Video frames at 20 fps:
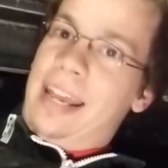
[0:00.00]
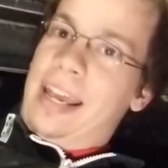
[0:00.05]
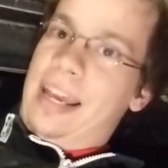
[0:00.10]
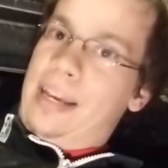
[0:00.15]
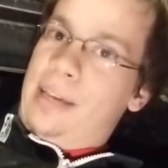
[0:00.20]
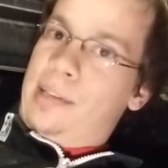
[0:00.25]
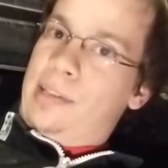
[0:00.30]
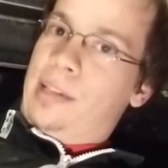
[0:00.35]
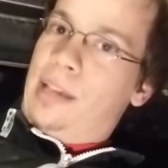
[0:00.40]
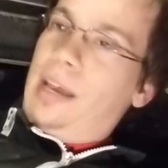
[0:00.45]

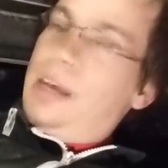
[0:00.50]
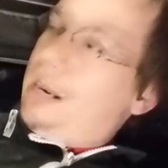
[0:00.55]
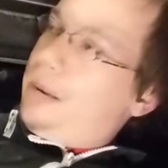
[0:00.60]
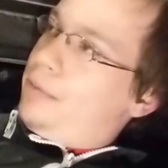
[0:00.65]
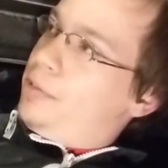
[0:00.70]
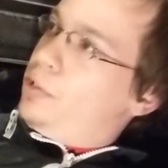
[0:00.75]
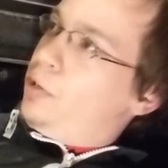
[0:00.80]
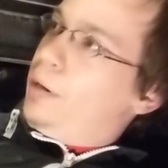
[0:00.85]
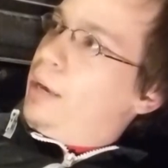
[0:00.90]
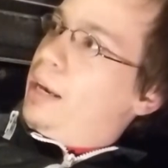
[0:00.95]
days, and
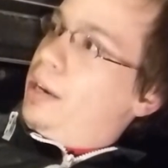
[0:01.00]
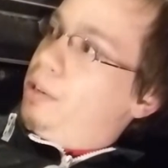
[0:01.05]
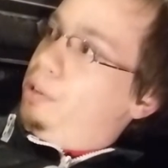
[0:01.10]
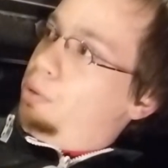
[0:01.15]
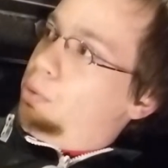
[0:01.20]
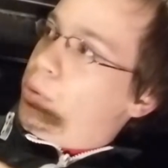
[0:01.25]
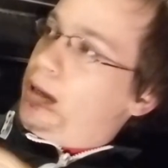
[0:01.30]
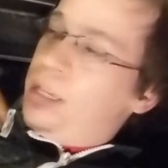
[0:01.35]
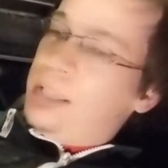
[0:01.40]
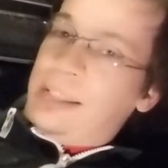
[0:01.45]
I've still got to
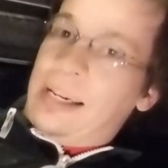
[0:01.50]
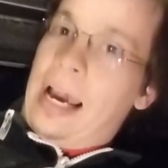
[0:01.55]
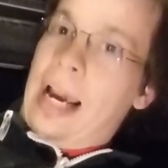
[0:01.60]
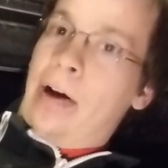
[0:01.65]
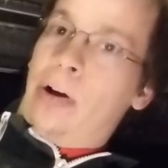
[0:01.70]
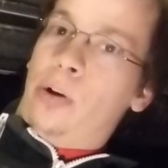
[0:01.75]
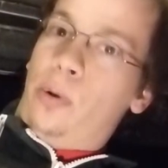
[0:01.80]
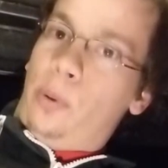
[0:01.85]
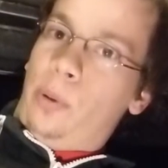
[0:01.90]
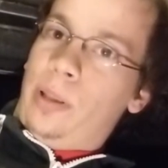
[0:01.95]
do the
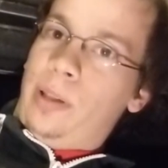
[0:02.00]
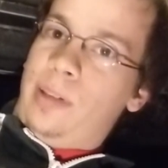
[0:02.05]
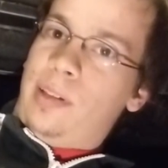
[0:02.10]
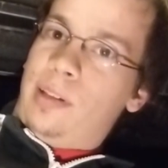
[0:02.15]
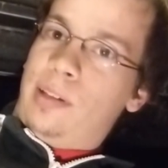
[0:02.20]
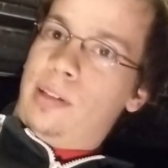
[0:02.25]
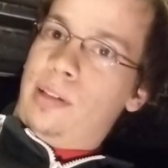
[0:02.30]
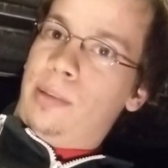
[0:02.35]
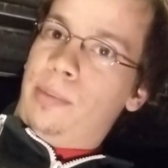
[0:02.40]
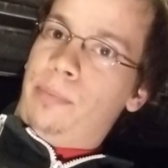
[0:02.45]
entire cooling
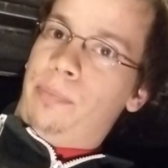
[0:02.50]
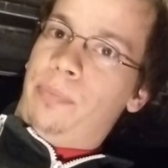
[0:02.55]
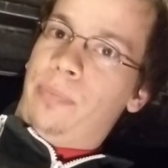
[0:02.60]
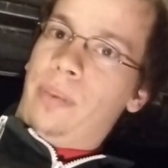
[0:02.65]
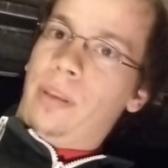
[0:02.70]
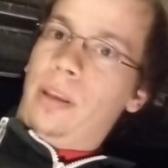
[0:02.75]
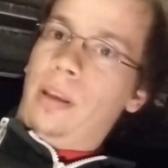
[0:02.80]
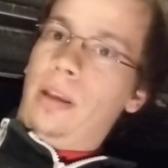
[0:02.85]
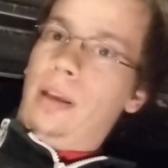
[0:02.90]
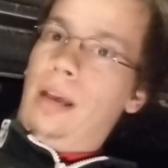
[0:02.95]
system.
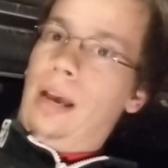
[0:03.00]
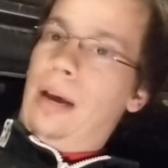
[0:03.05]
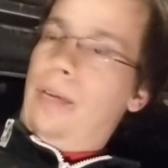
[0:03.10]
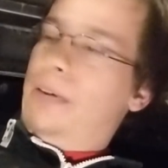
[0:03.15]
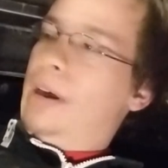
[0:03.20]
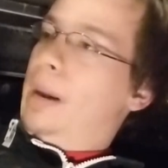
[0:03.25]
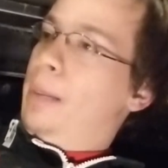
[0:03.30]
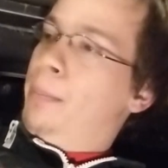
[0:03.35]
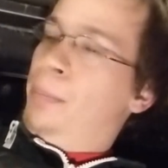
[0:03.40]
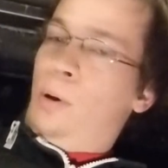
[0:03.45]

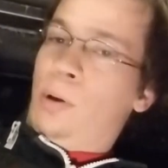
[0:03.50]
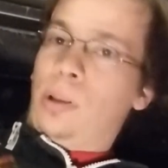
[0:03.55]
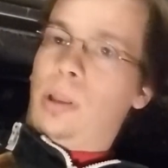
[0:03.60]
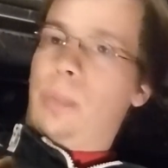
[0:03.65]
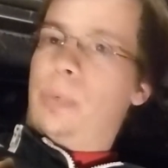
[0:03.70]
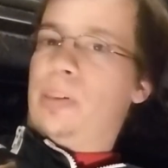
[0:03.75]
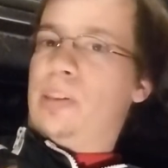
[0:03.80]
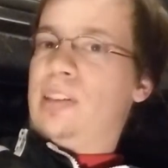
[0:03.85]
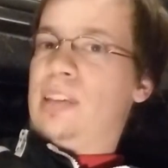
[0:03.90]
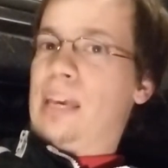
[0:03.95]
I've got to bolt
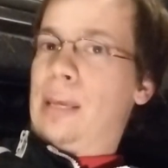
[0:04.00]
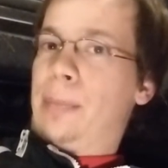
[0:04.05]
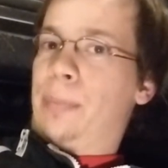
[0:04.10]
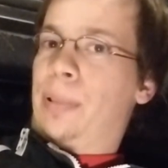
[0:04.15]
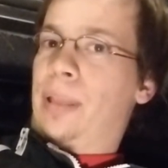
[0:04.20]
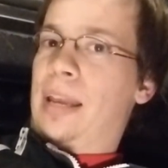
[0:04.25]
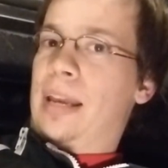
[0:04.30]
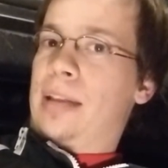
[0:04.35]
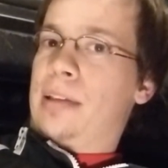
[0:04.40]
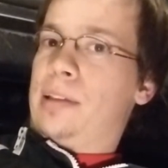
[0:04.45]
up the skid
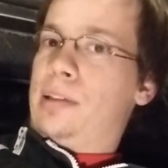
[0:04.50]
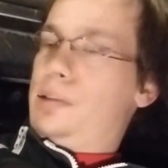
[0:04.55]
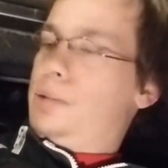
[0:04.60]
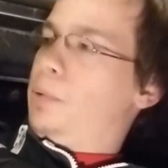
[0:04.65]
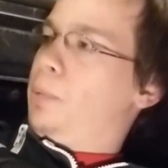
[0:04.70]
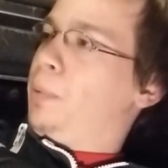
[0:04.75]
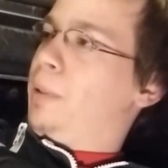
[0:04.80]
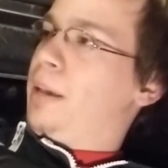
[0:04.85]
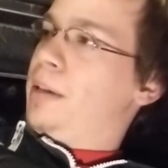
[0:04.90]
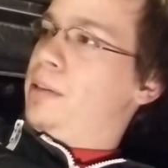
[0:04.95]

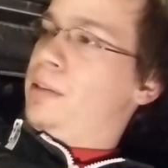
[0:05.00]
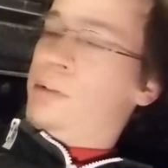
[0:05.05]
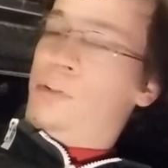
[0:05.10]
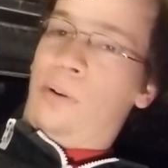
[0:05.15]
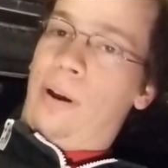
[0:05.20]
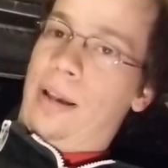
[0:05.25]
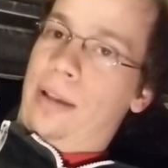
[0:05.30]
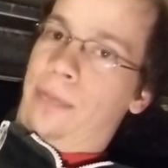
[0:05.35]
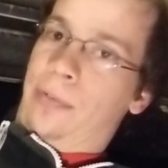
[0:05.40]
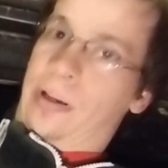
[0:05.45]
plates, replace the
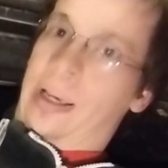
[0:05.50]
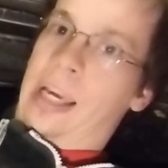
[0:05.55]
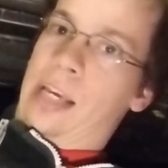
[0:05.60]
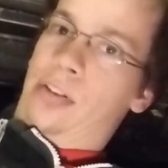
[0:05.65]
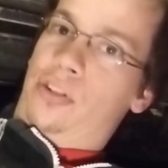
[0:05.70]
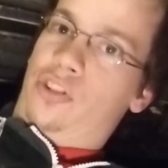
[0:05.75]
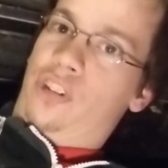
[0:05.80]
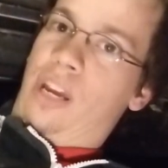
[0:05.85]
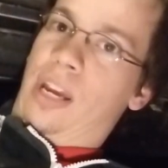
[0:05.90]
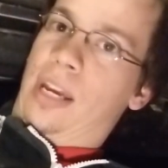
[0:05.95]
transfer
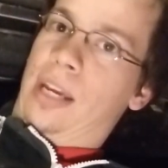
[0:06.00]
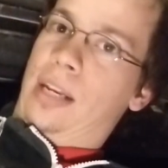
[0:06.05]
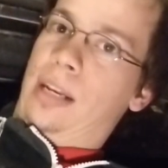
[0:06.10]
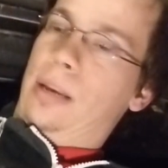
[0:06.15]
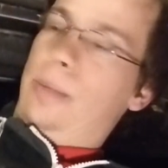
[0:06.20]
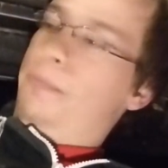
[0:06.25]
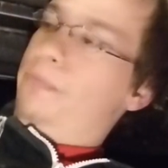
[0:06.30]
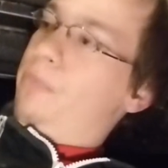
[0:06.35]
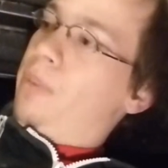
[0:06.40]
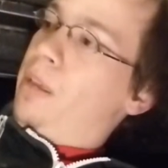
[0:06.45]
case chain,
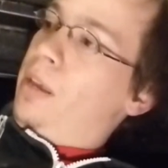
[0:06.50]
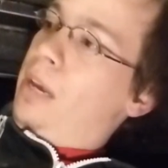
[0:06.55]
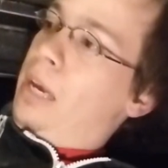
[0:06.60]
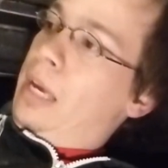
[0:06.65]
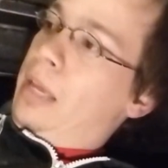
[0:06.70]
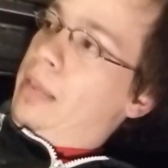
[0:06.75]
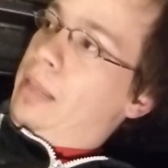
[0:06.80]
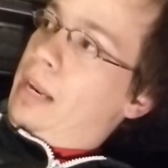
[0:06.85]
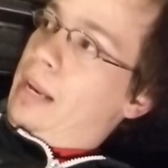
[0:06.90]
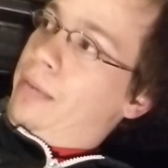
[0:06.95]

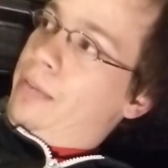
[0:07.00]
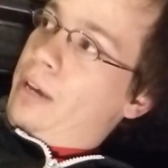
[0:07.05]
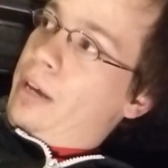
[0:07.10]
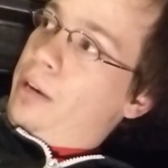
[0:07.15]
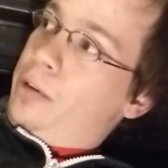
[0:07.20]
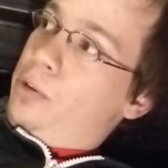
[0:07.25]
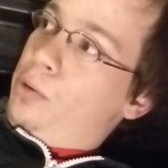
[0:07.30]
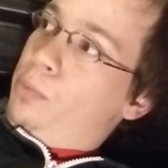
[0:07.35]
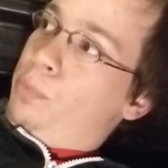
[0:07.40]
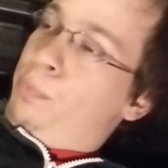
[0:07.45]
then I've
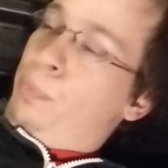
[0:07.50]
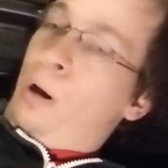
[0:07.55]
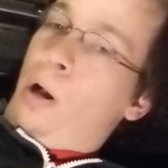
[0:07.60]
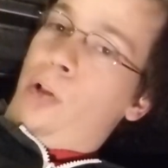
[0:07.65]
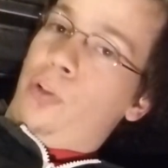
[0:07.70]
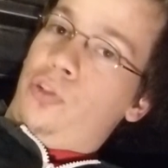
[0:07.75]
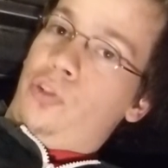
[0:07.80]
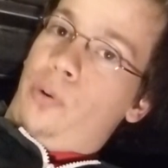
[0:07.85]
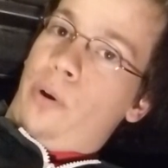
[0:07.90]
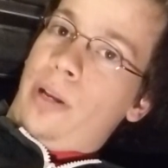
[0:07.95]
got to do
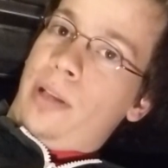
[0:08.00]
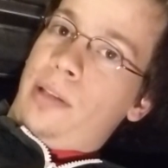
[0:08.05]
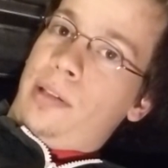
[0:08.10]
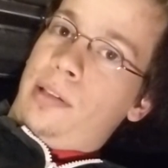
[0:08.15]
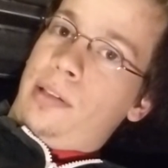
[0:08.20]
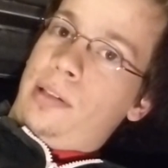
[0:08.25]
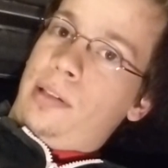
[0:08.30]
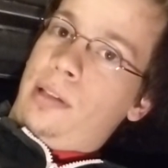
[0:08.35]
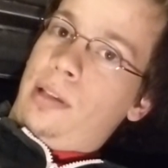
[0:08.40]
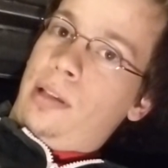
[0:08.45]
ball
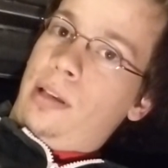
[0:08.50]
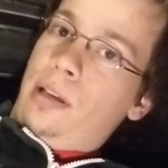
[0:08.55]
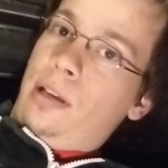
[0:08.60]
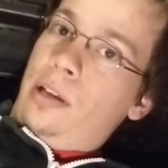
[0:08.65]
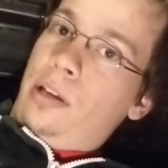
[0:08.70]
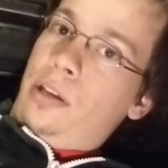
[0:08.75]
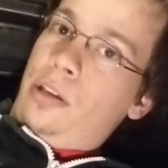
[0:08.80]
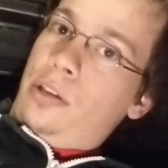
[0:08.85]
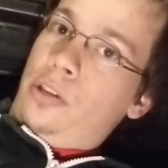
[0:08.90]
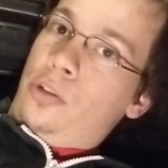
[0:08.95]
joints,
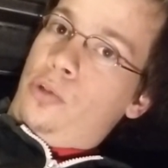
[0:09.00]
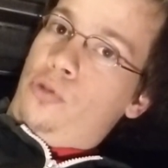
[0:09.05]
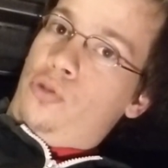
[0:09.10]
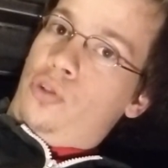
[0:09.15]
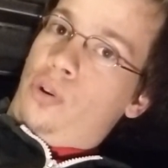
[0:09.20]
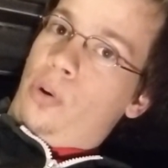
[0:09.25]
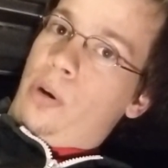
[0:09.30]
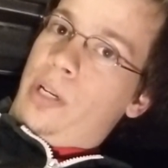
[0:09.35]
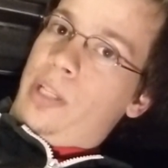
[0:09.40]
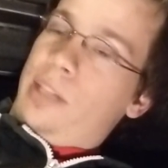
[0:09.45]

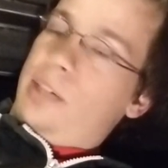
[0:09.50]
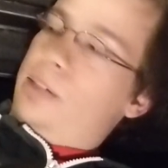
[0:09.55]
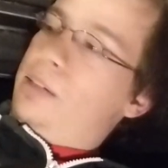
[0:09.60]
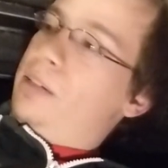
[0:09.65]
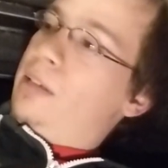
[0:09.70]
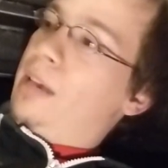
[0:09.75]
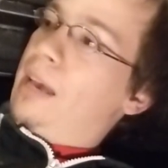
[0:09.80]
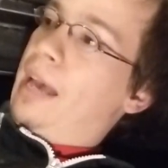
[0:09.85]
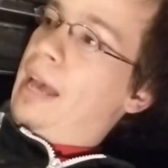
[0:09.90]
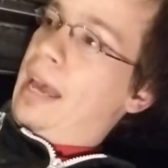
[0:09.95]

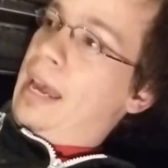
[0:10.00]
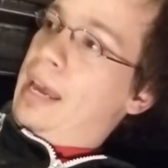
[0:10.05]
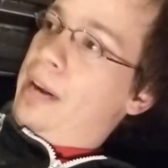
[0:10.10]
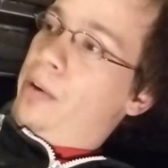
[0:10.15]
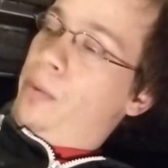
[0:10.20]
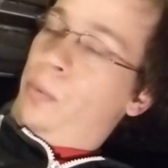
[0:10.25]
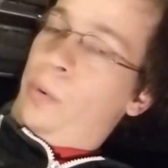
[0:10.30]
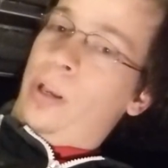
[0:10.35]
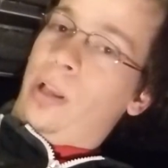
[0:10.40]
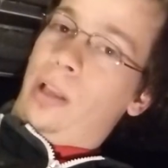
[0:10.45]
U-joints,
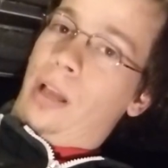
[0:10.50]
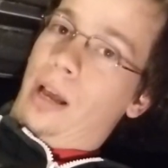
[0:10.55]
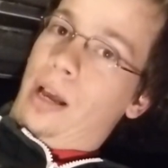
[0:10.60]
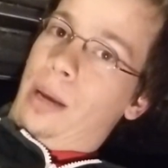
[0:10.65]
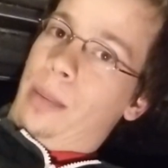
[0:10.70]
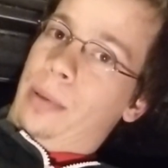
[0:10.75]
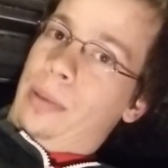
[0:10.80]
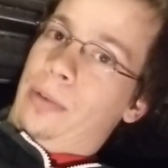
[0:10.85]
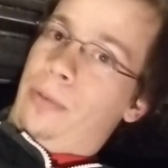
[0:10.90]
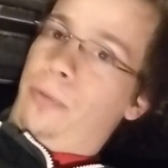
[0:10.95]
and a wheel
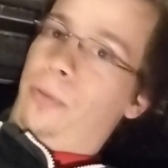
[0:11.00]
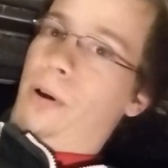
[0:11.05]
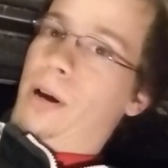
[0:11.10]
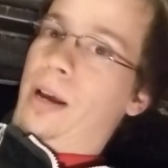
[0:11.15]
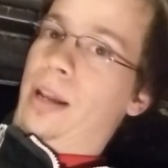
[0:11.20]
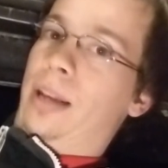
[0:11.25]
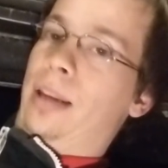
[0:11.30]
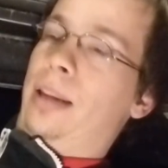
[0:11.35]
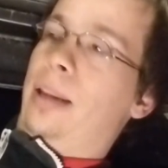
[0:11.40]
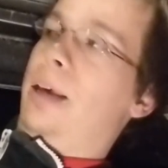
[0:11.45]
hub in the
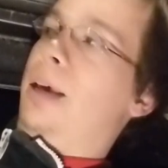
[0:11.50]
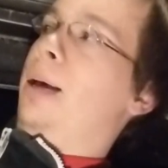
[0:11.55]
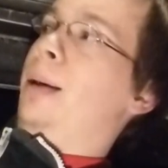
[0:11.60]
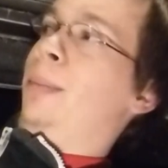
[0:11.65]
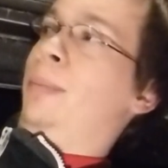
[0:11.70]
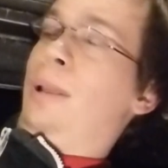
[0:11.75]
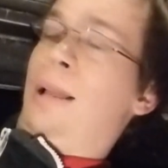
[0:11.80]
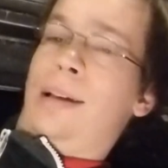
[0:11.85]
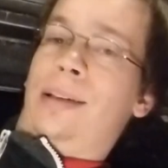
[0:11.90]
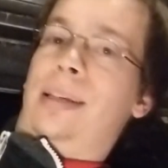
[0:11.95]
front.
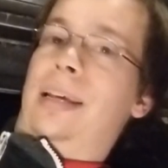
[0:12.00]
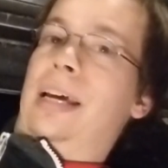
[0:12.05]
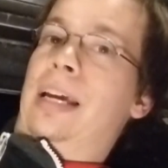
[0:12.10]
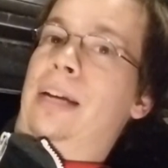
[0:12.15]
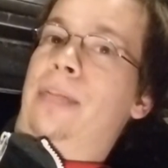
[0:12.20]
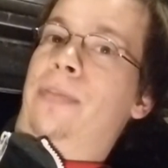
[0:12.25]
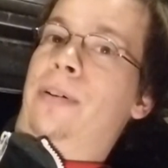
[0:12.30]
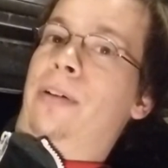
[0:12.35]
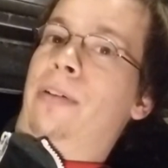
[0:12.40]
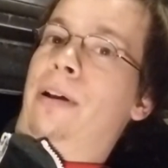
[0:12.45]
Plus, I
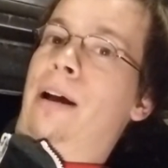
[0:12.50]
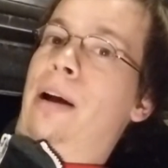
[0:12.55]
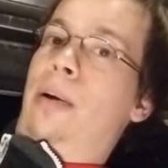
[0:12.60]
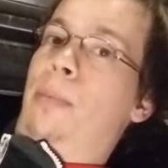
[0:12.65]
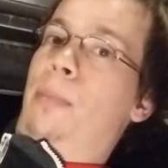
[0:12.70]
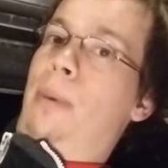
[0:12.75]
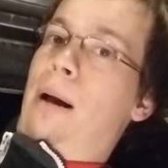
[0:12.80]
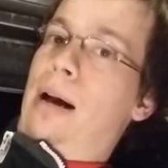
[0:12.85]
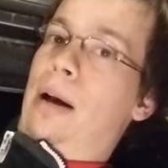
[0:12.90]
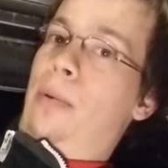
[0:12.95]
got to figure
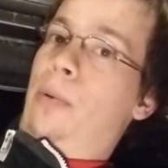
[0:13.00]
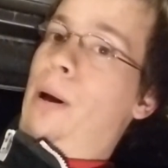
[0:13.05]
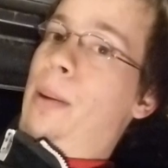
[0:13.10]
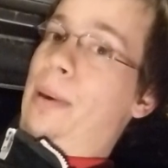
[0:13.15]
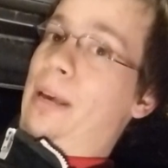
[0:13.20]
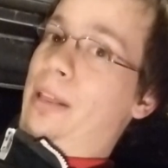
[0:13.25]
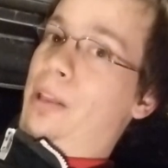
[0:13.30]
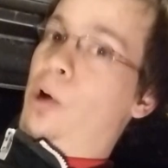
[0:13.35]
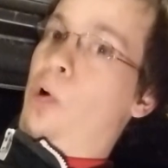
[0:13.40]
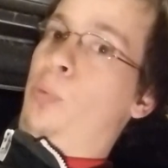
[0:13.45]
out my, why
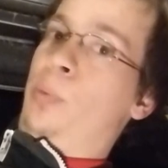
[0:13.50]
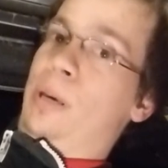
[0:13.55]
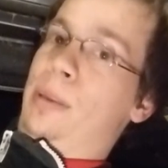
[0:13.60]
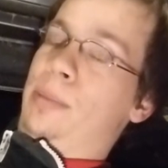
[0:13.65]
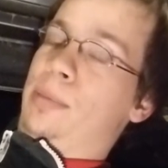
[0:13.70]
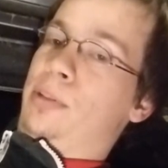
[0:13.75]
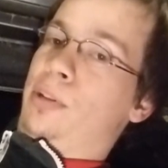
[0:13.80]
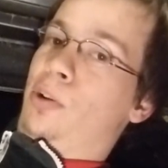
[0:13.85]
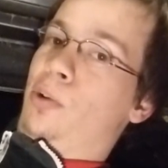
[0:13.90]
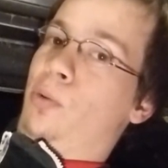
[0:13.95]
my low
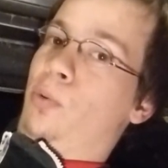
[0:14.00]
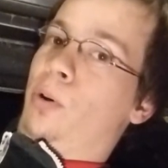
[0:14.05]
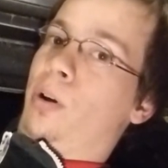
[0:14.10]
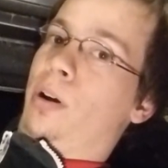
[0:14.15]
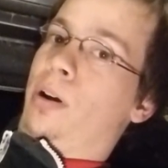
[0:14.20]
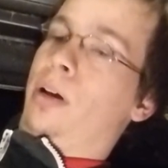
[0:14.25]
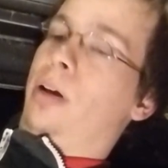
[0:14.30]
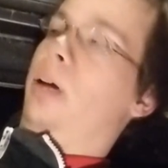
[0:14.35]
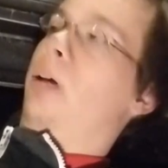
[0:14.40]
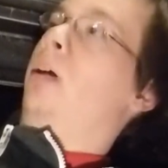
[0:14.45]
beams don't
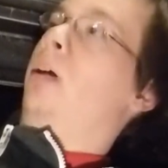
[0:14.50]
work.